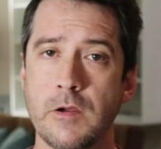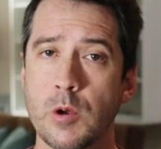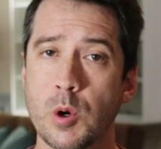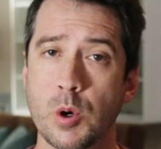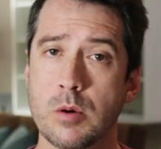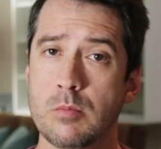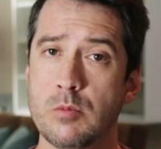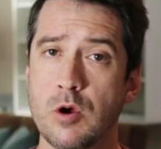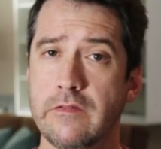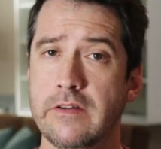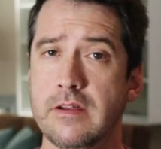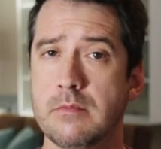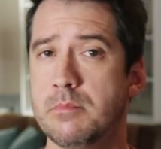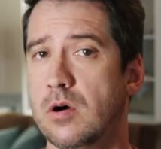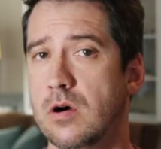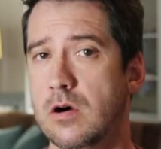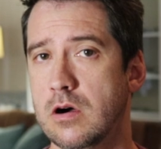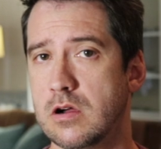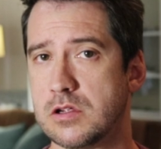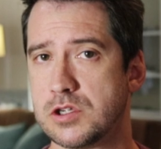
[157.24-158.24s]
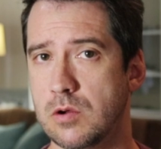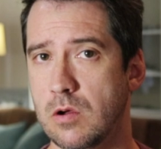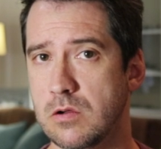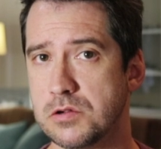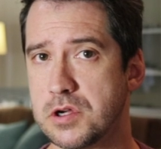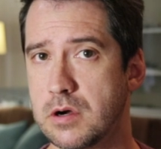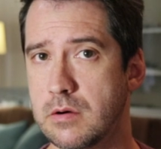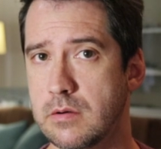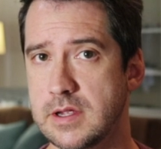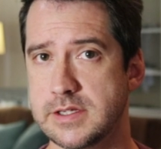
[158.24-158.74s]
Fewer moving parts
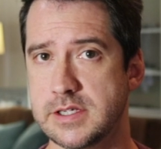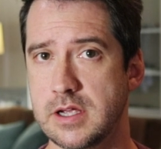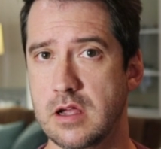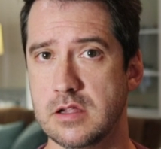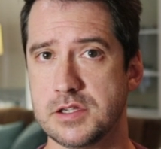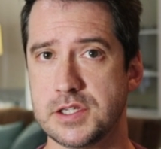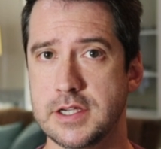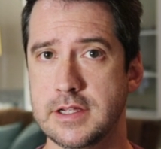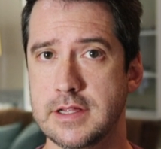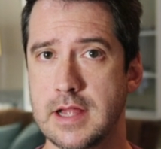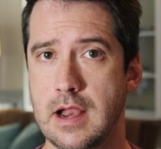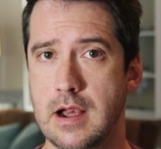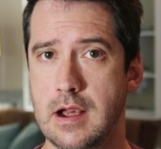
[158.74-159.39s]
also results in